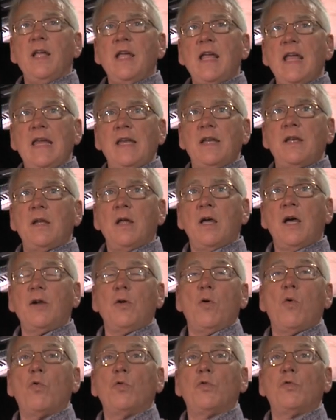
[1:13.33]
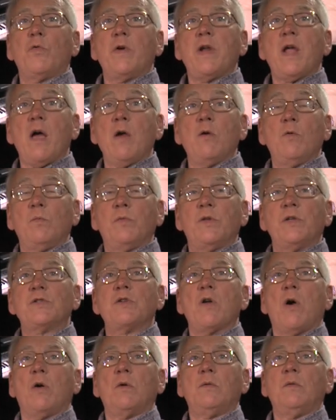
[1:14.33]
in an ordinary home that's
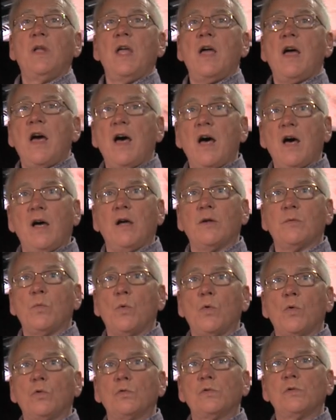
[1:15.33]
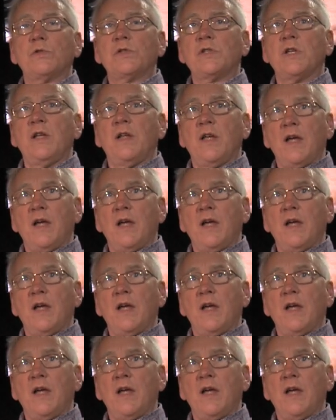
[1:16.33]
got hard walls,